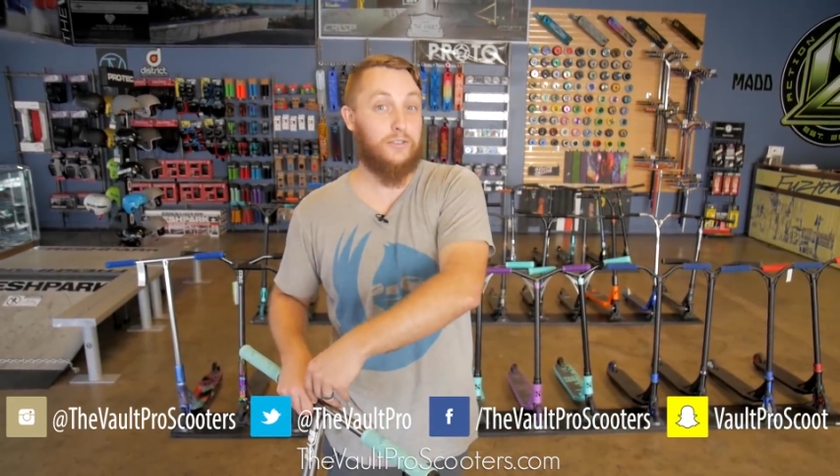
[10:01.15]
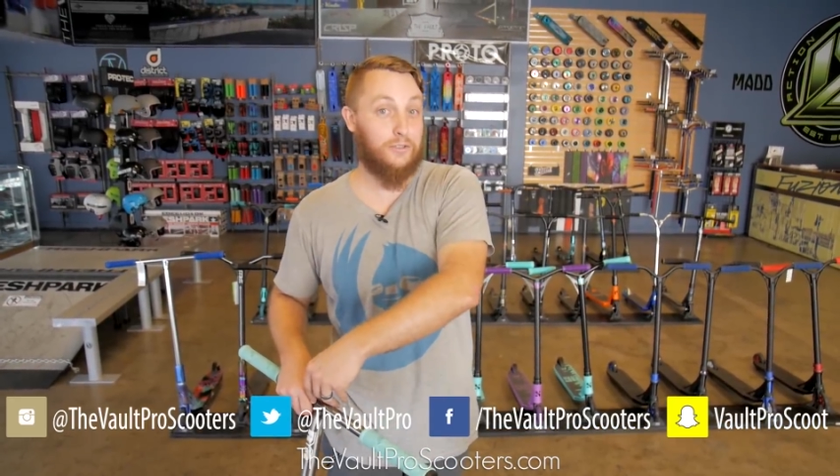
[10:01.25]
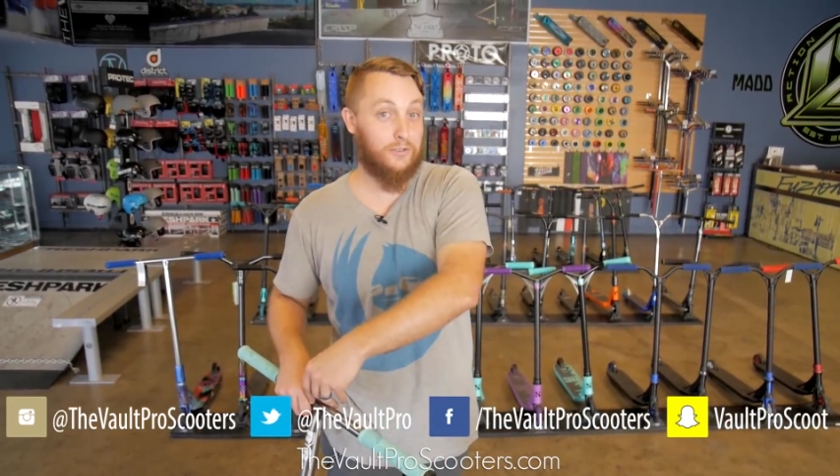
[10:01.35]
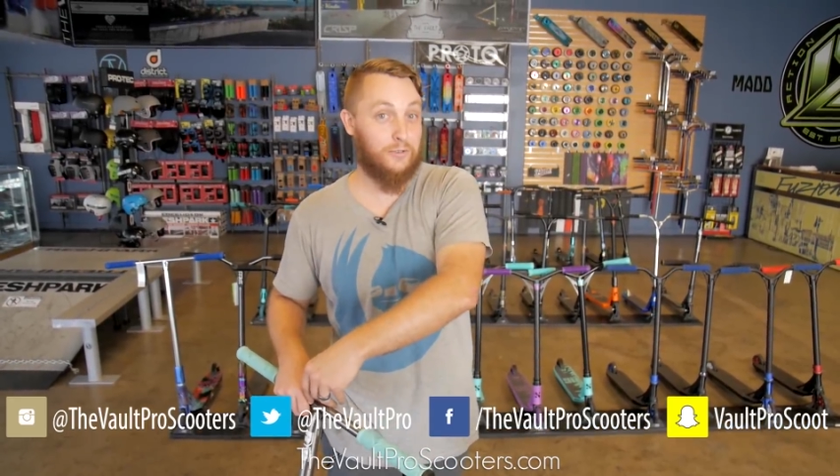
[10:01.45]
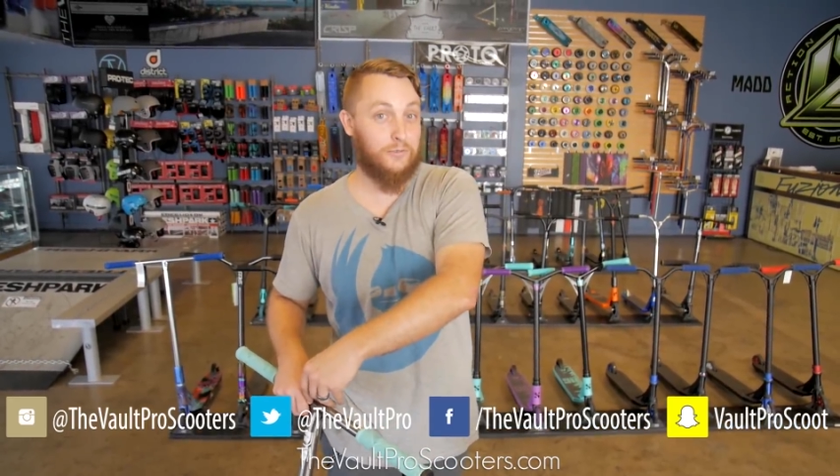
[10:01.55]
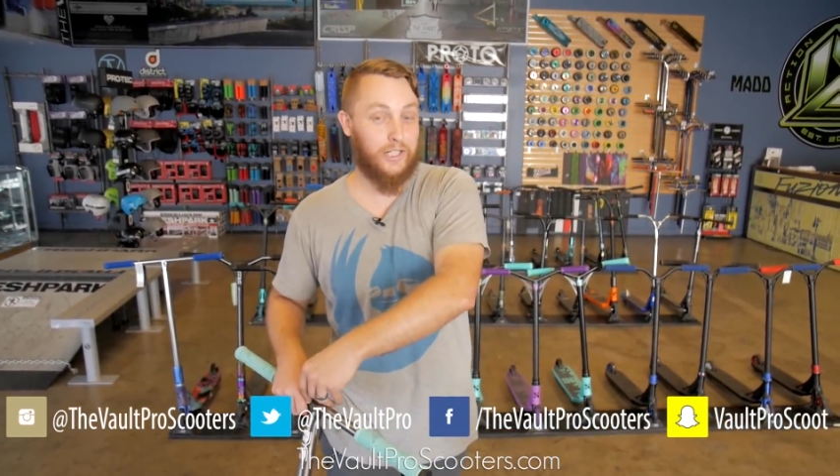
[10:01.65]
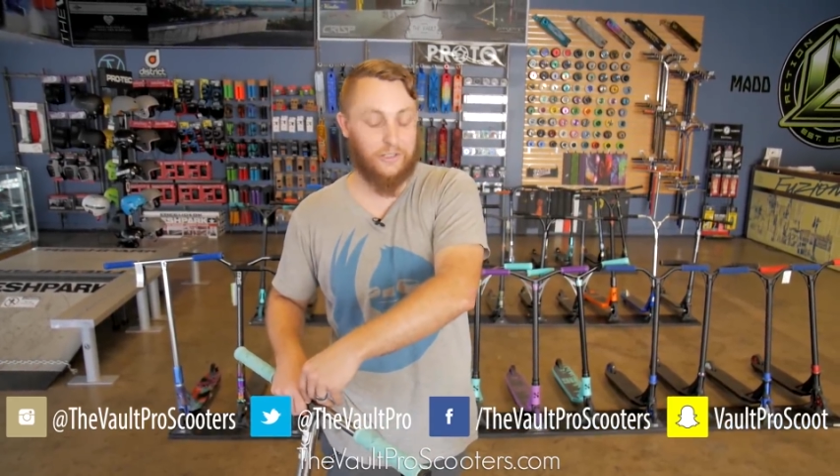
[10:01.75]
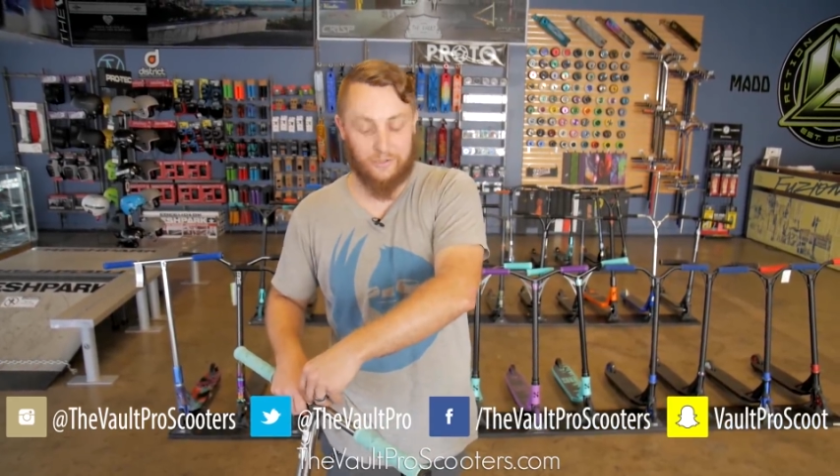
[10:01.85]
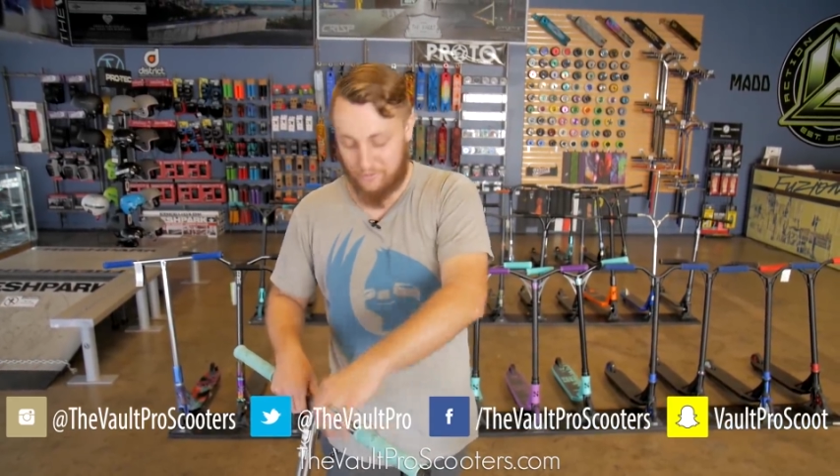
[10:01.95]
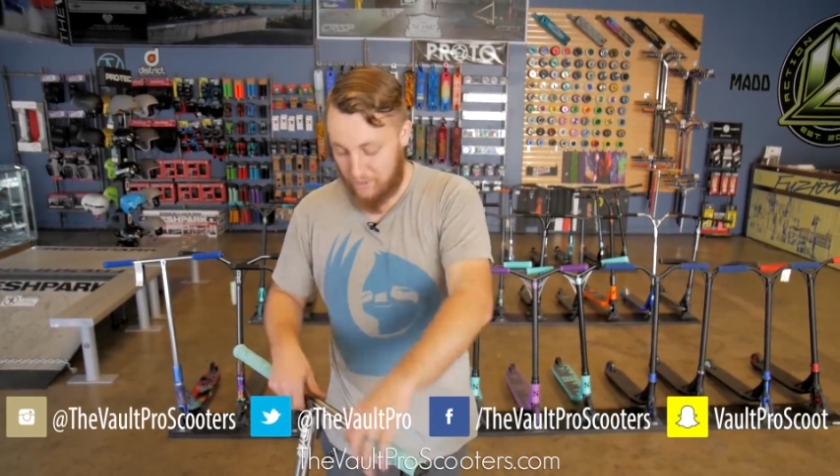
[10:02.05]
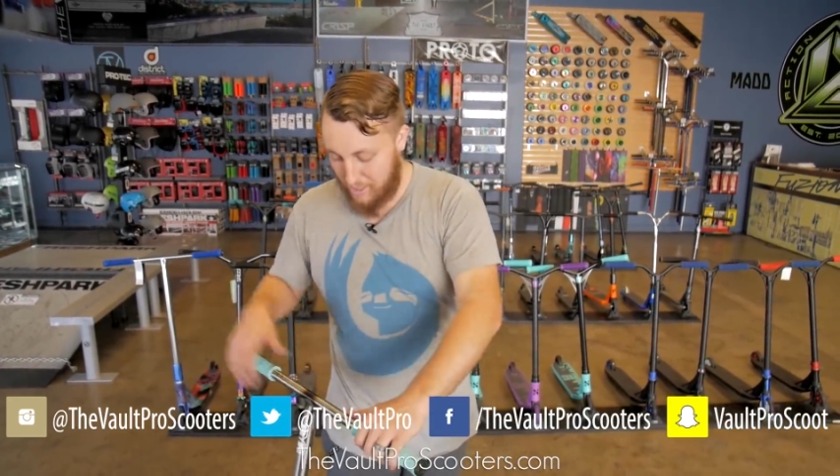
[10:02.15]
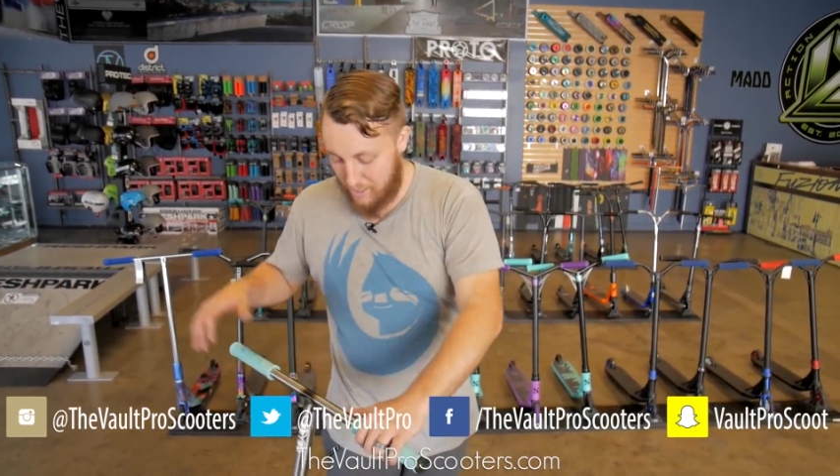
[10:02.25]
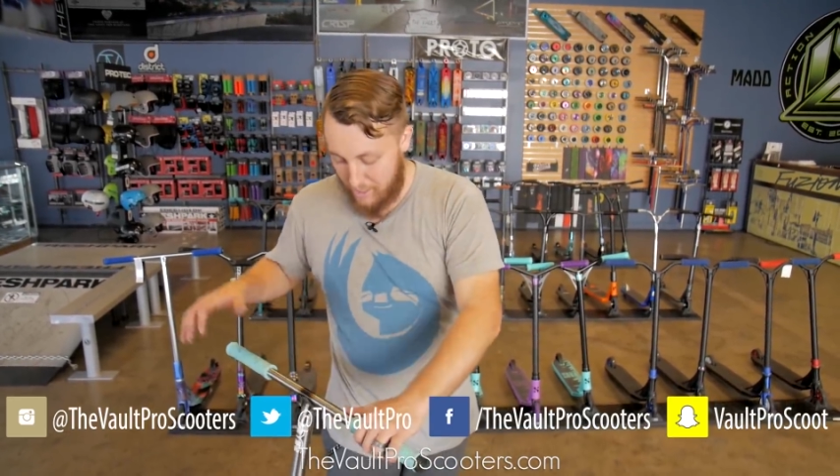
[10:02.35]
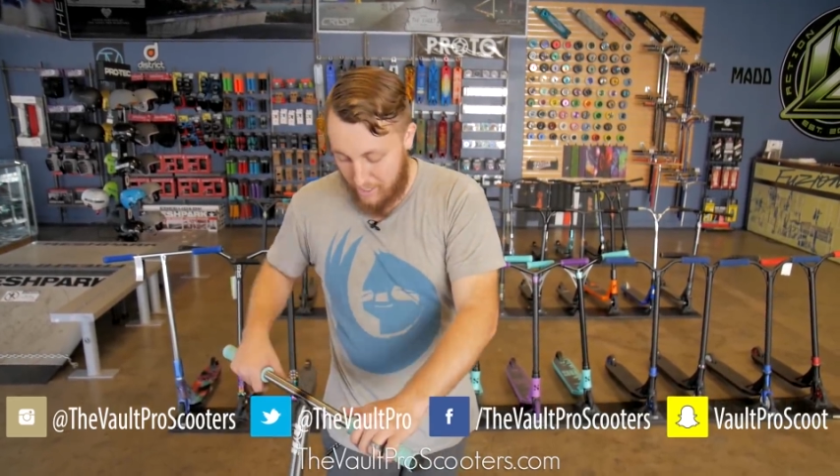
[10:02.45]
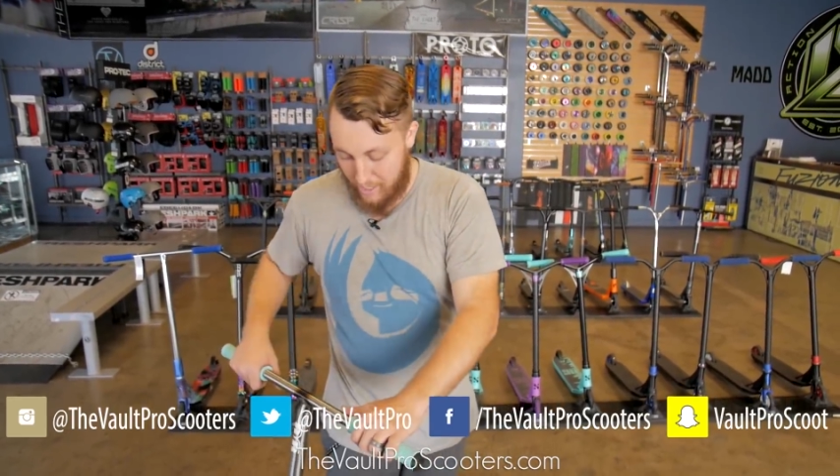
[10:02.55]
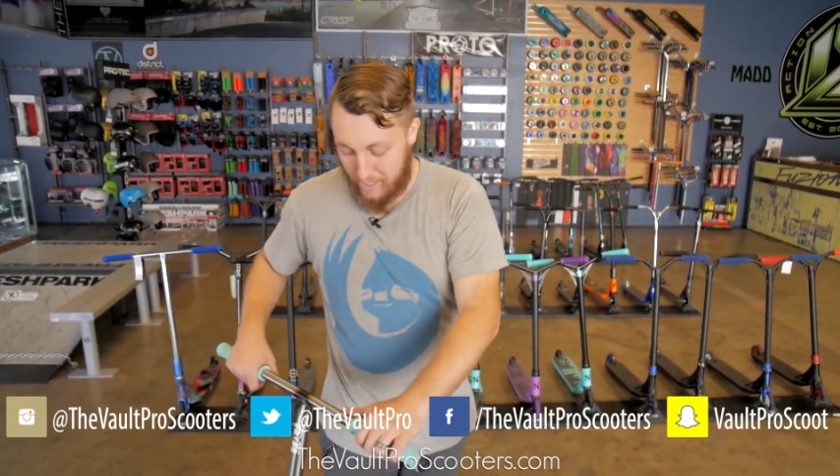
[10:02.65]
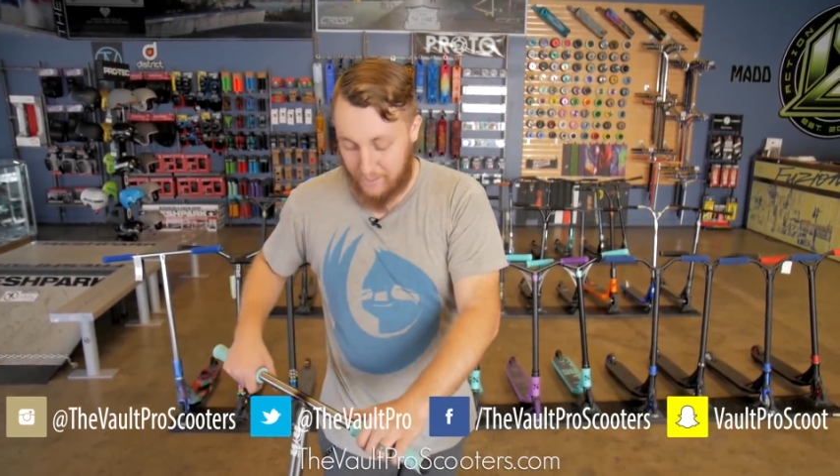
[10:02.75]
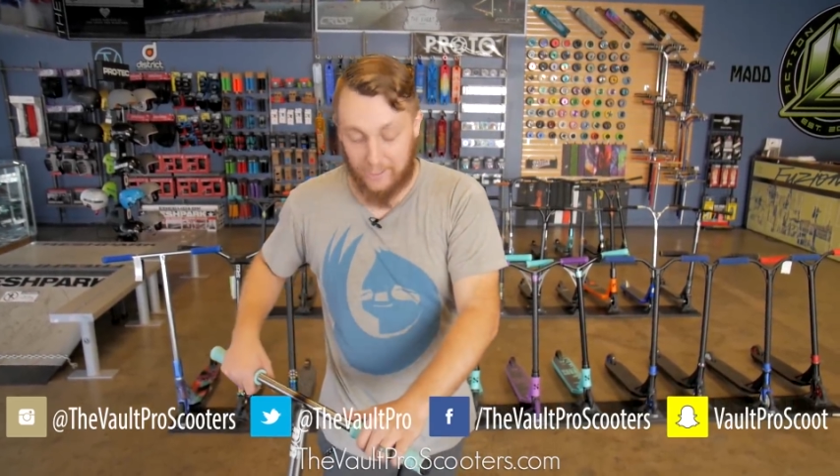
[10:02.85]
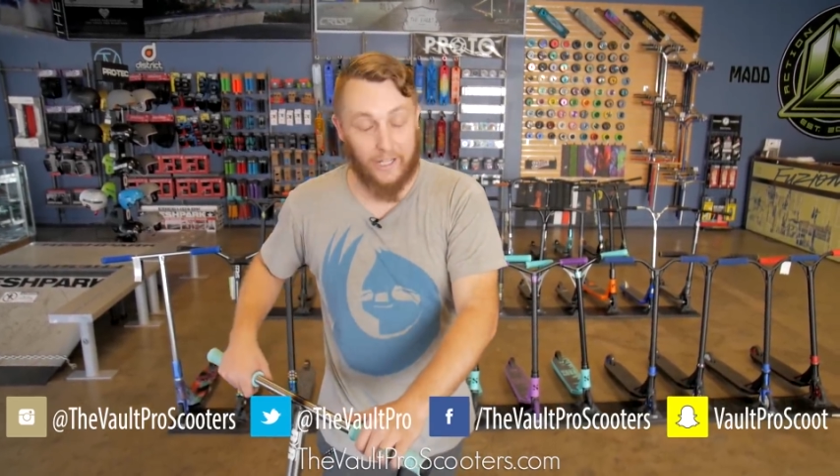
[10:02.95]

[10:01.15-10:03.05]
YouTube channel. And